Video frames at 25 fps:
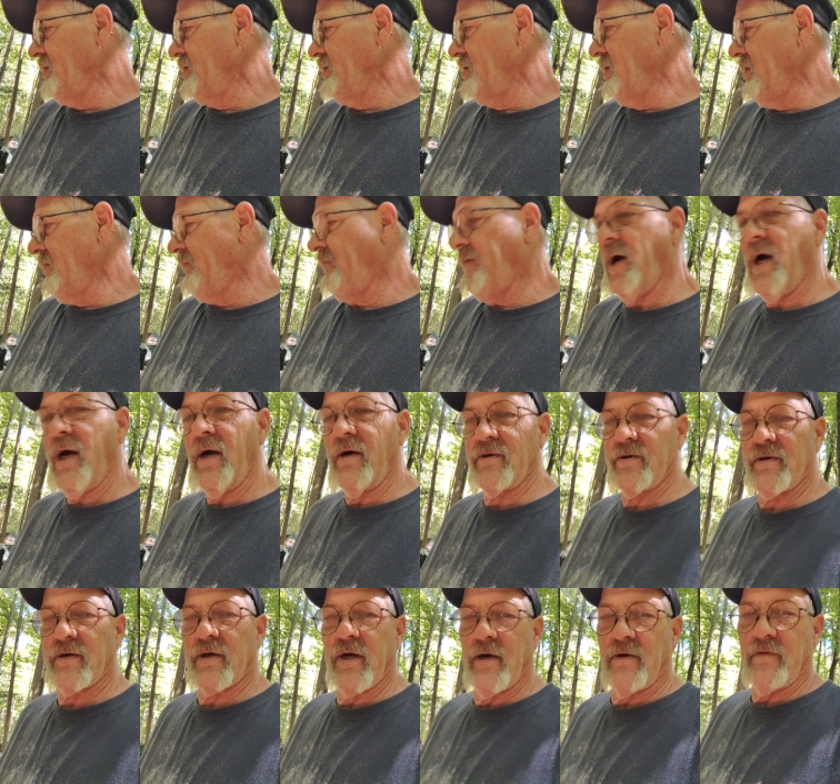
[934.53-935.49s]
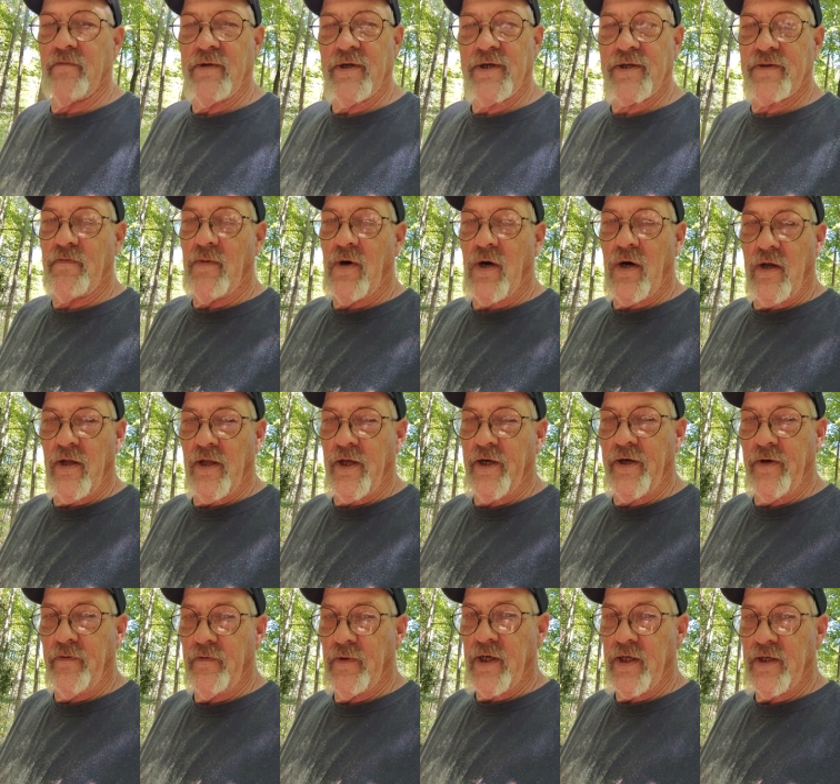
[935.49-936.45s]
the fires are going to be small
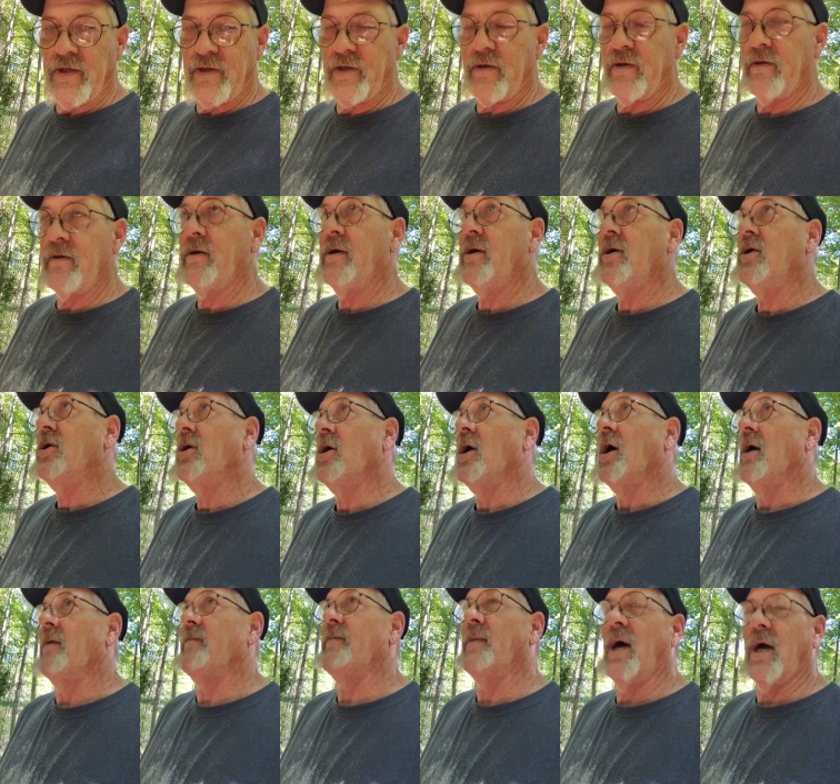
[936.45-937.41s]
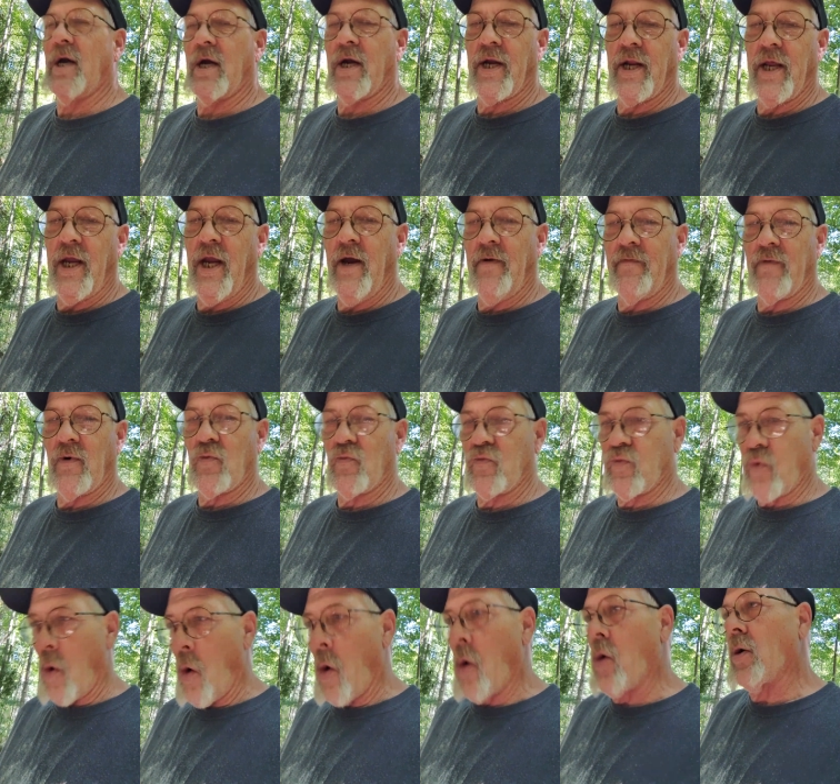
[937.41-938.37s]
anyways. I'm not going to have a
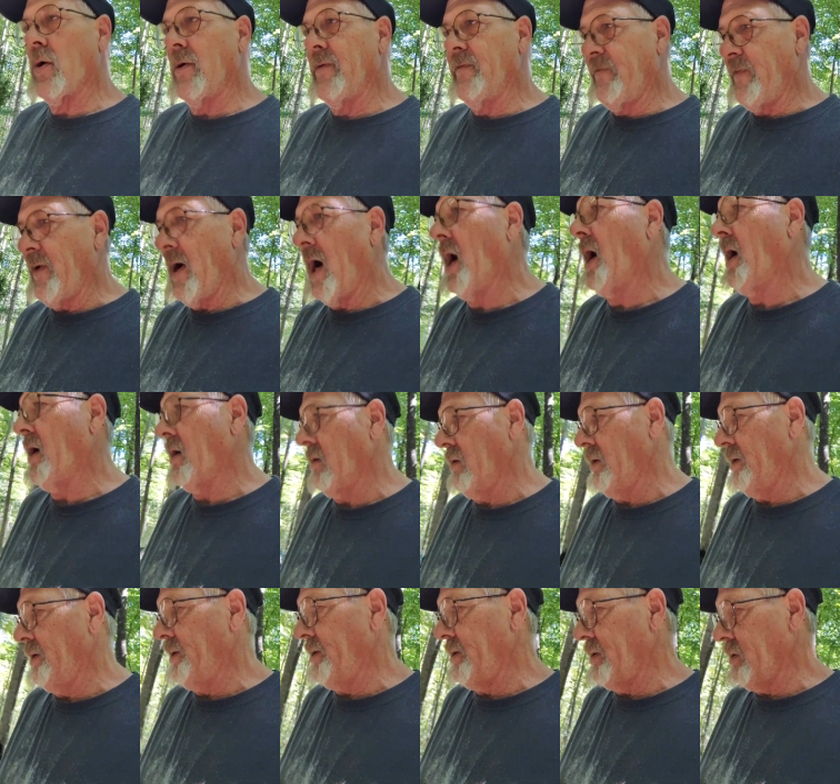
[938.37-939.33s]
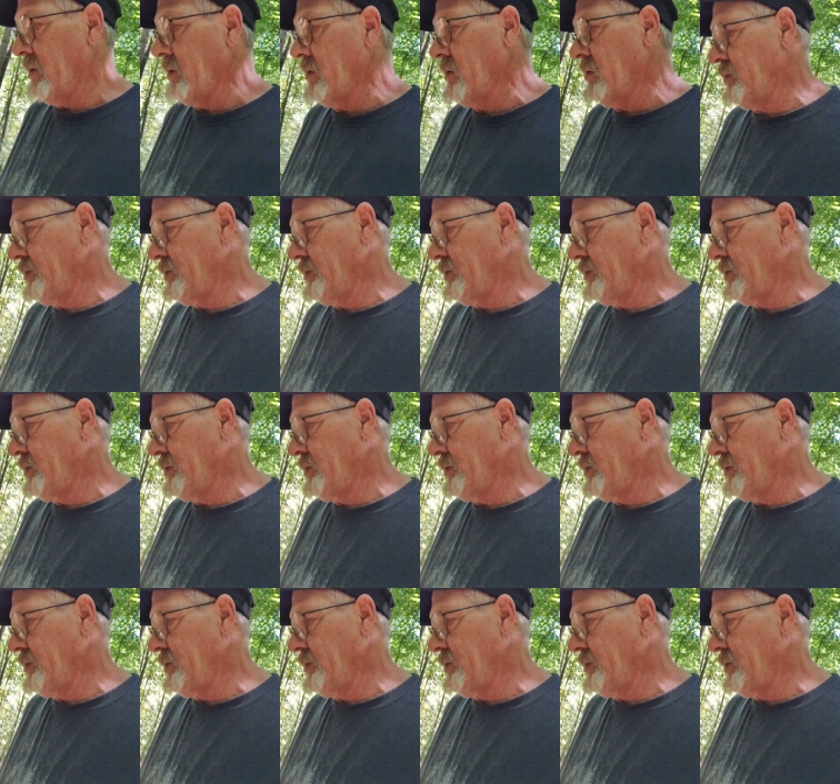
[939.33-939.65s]
roaring fire in here.